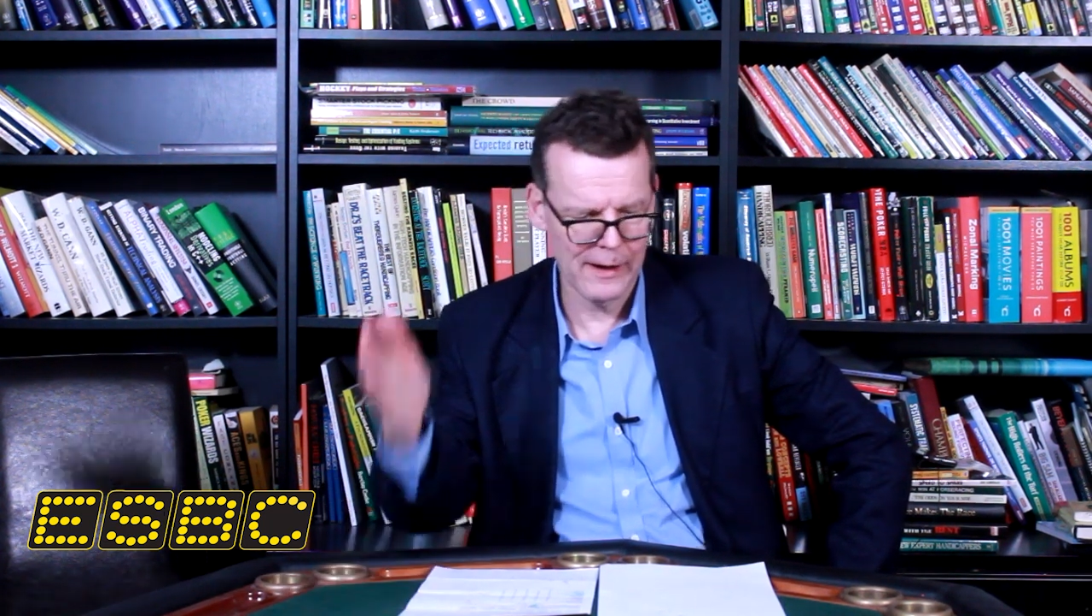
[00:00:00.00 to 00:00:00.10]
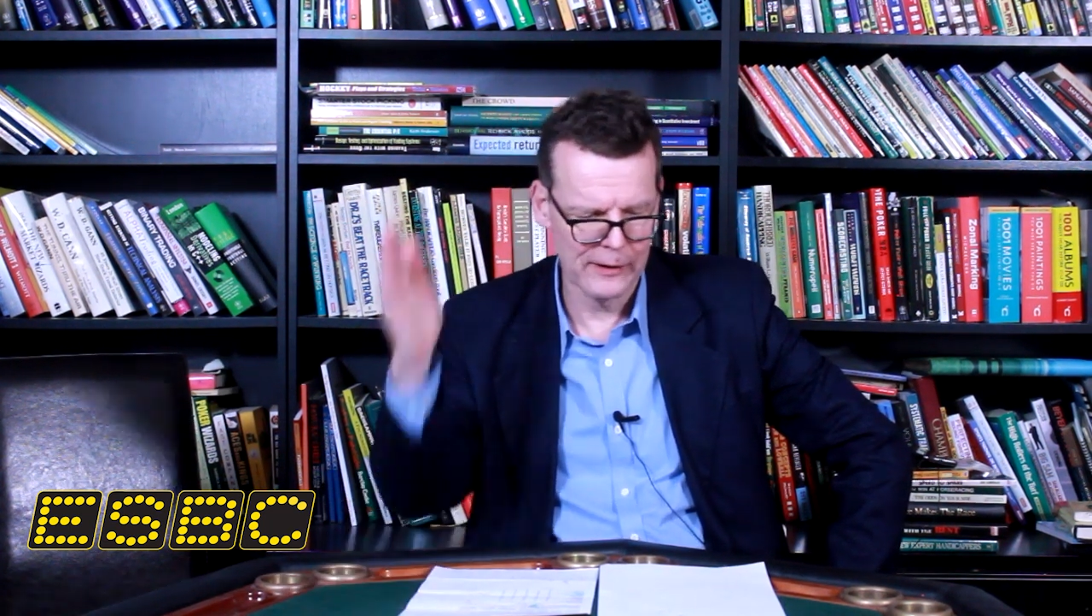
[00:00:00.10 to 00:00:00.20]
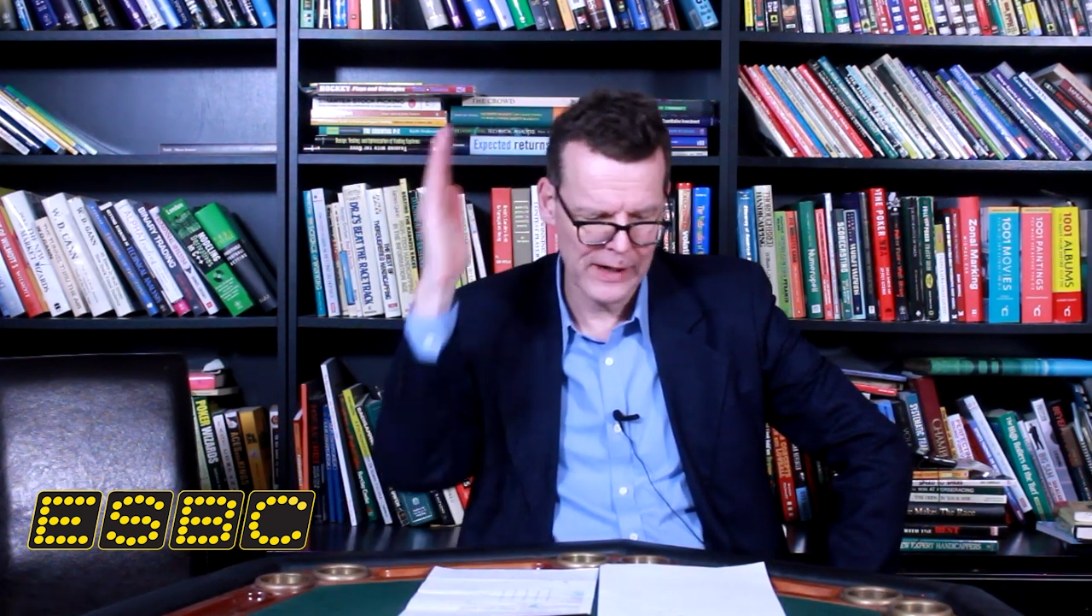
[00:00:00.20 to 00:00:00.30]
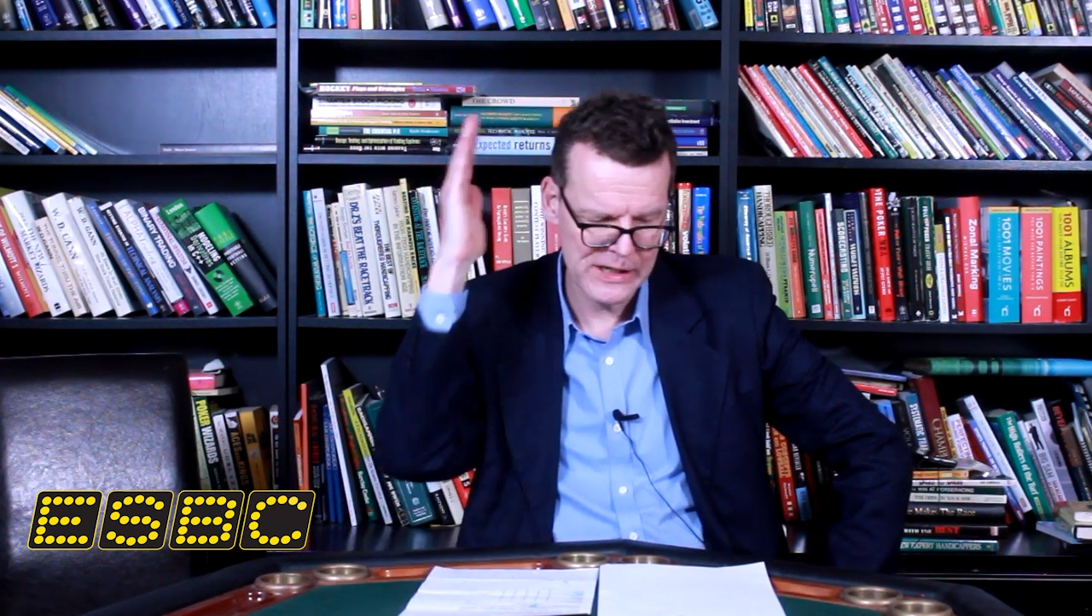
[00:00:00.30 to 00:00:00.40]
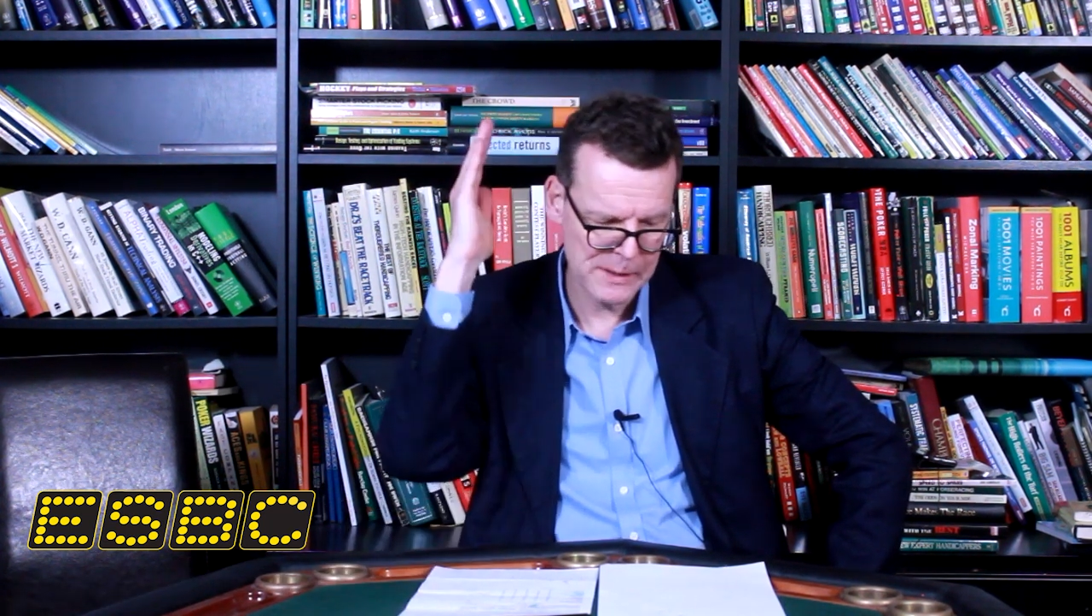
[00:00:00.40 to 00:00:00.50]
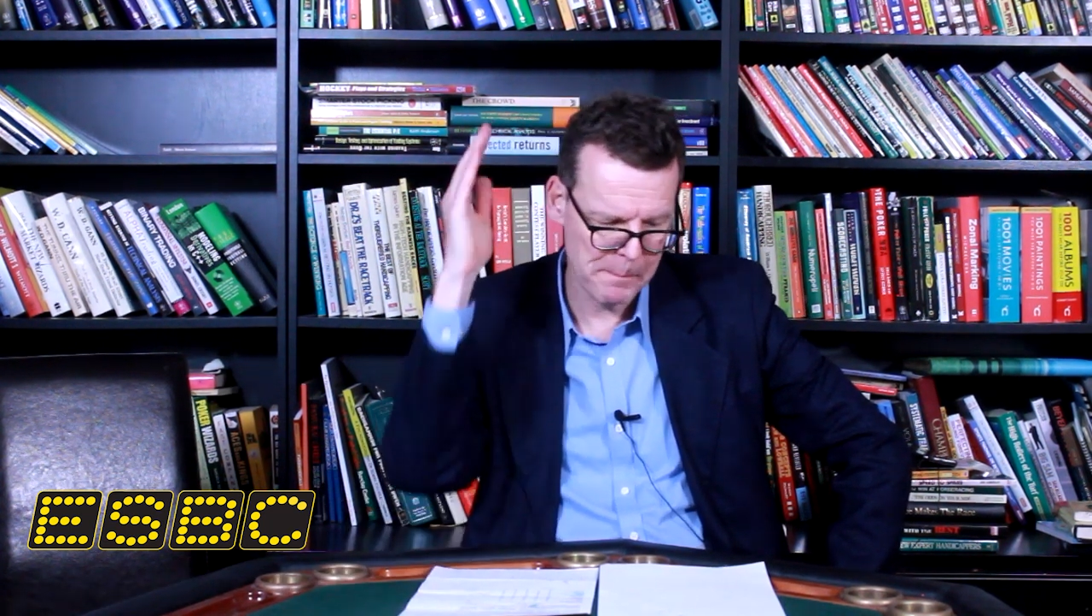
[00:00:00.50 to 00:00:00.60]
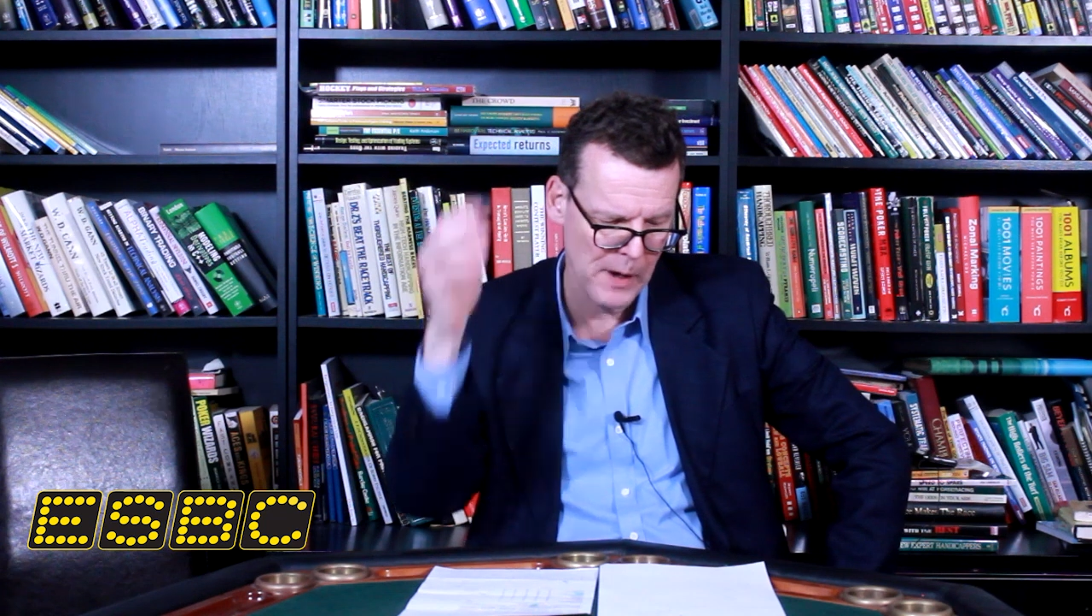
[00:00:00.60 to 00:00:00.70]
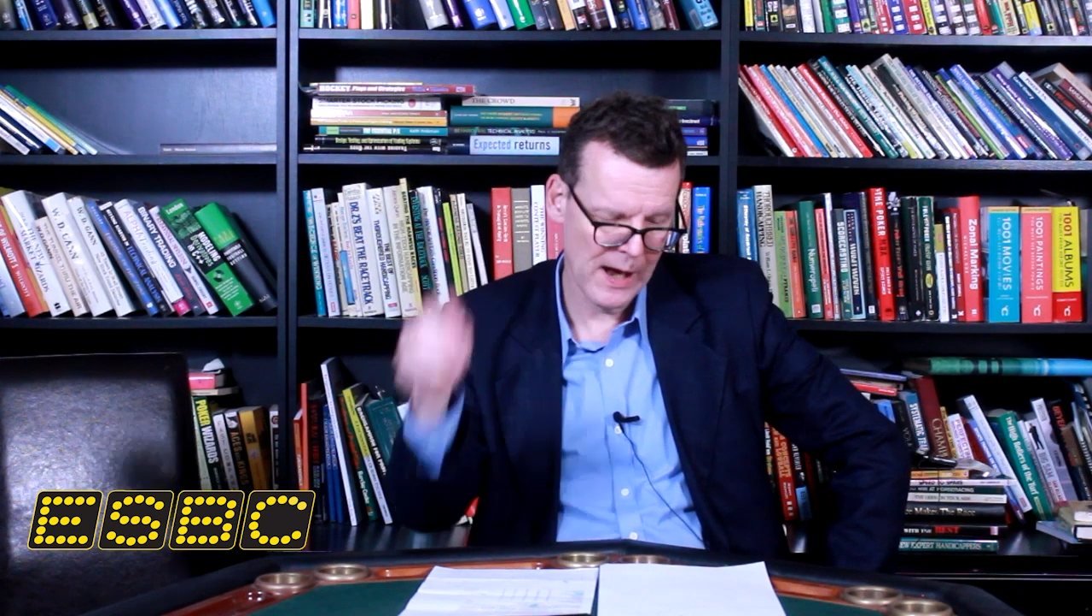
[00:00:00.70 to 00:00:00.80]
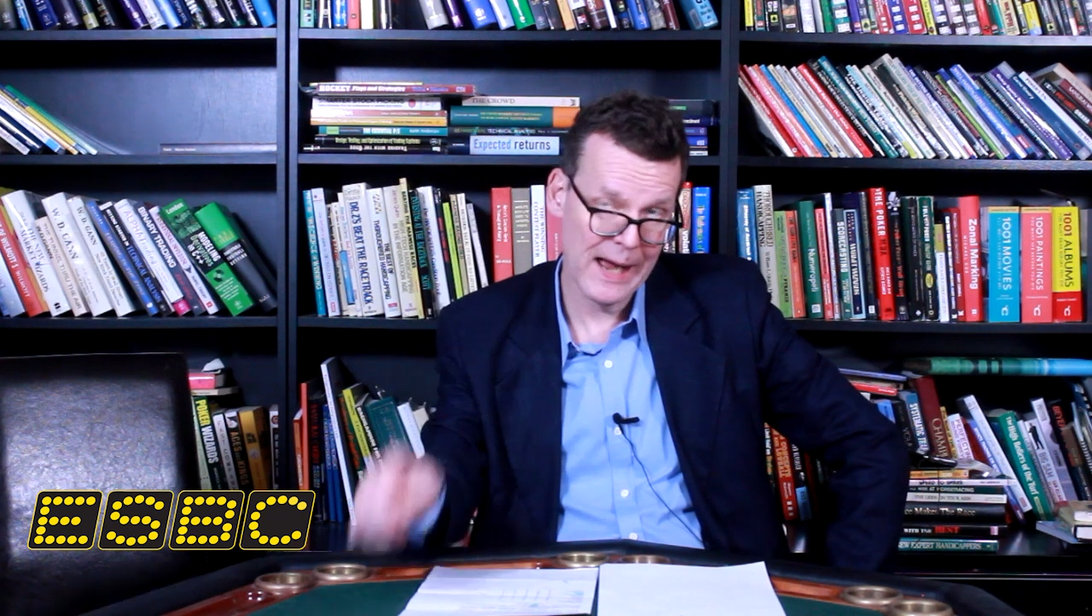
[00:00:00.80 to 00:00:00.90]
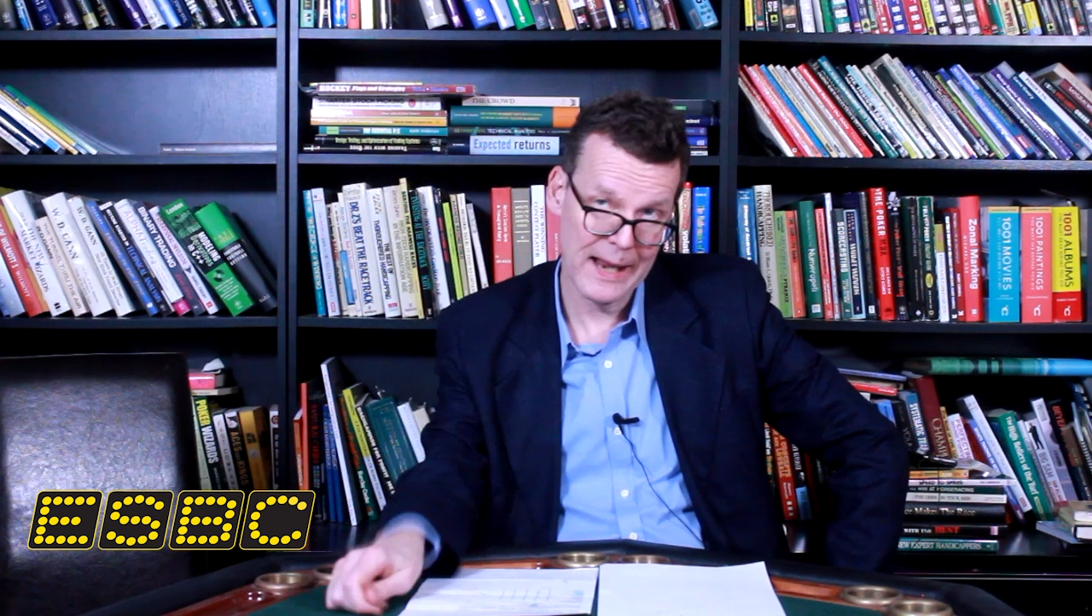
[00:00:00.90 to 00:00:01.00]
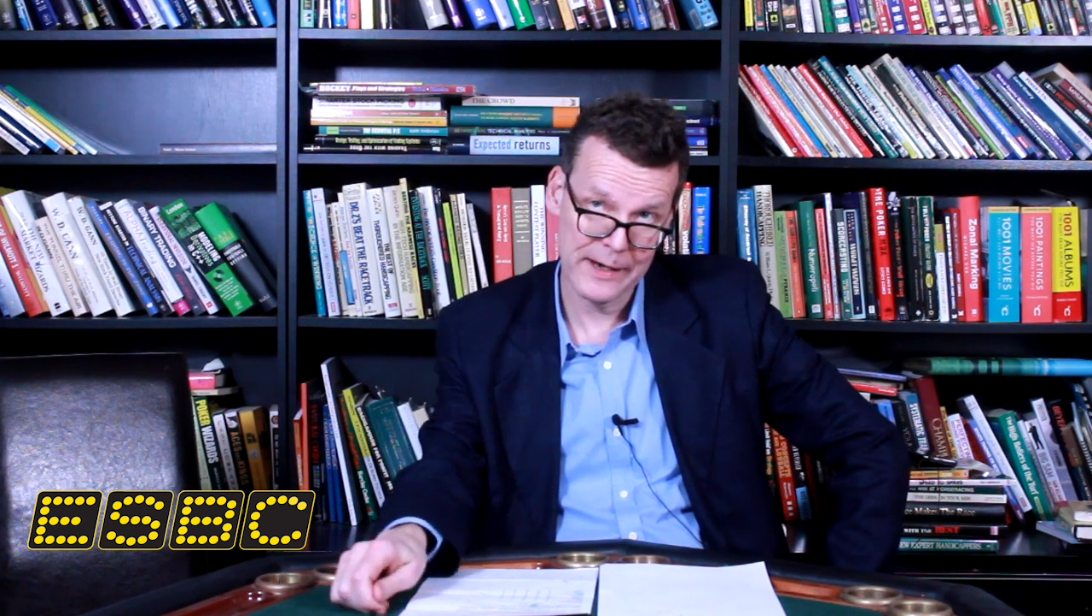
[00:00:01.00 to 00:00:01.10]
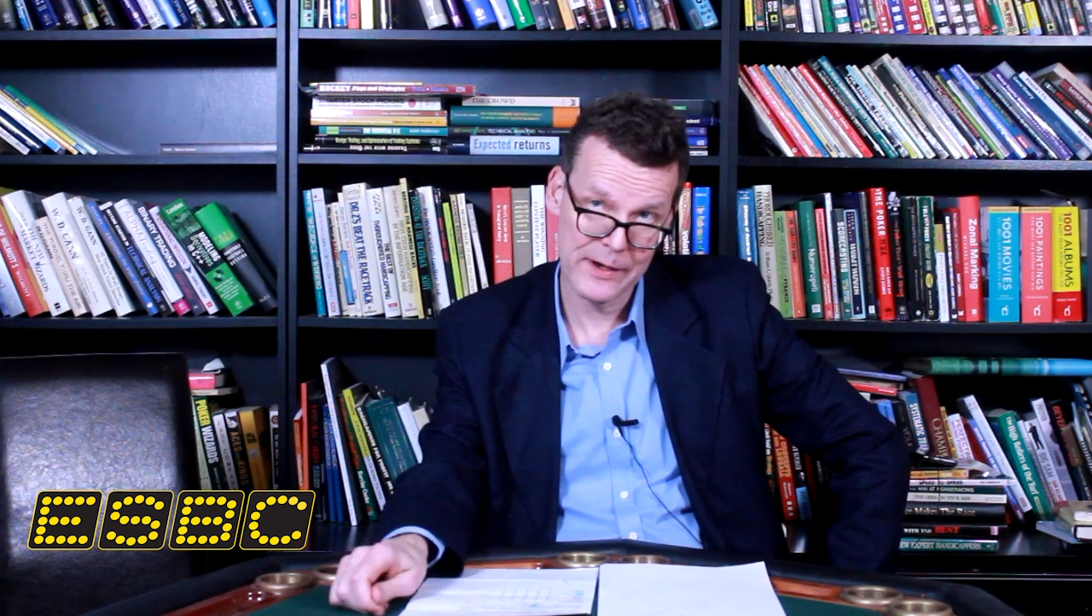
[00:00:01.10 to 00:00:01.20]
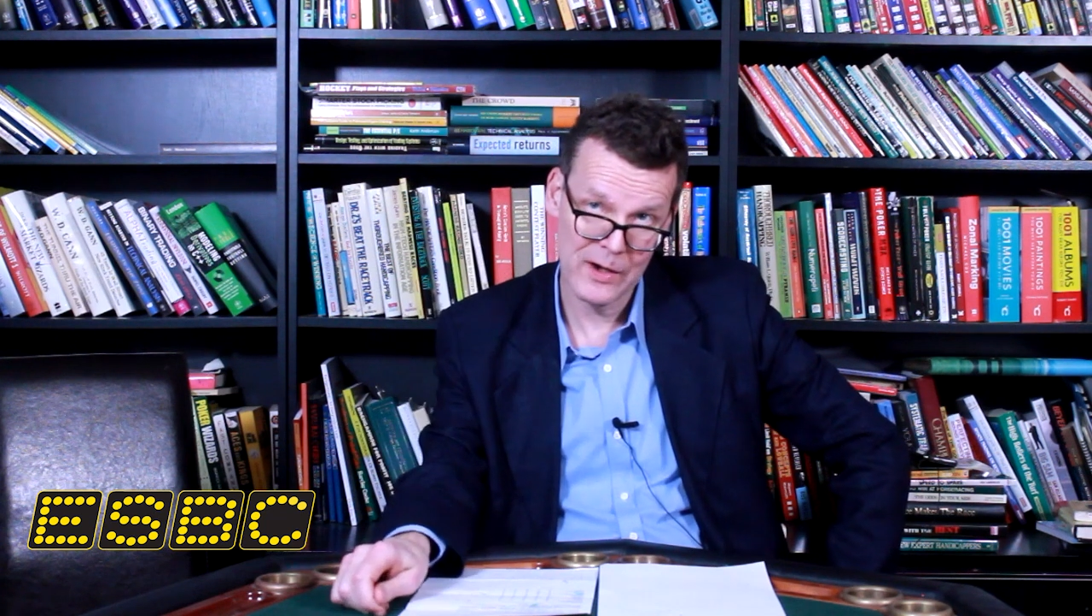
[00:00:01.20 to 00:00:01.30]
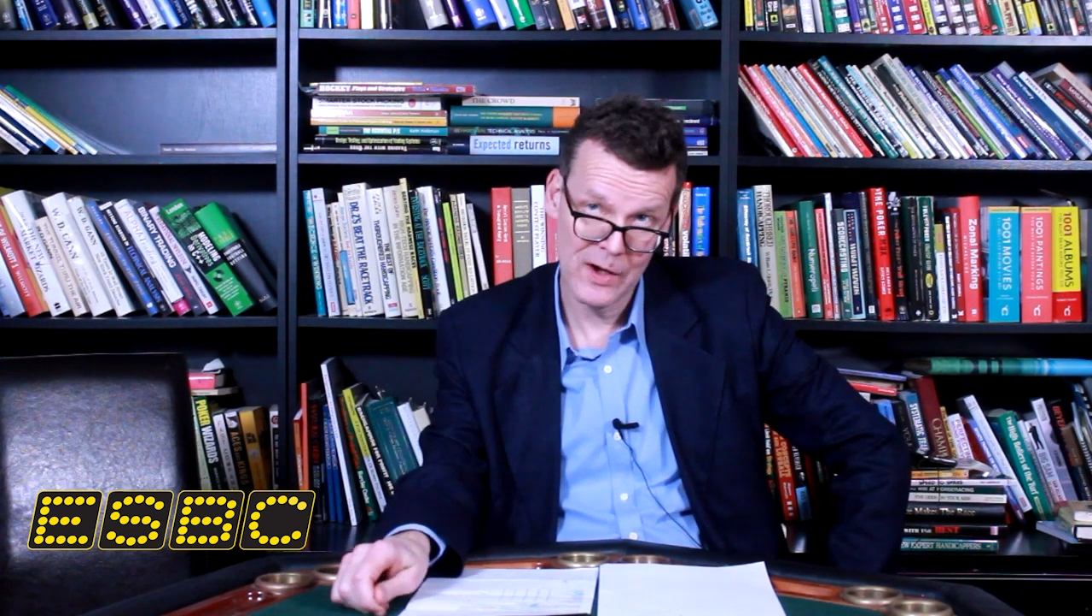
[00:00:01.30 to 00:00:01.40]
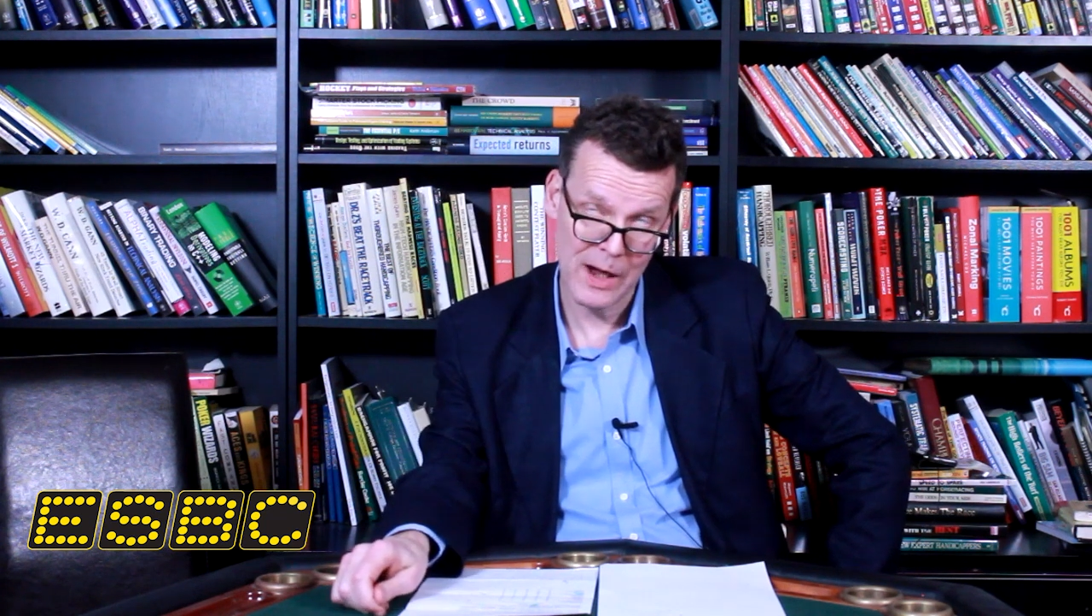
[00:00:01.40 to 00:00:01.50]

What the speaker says: raise up my hand.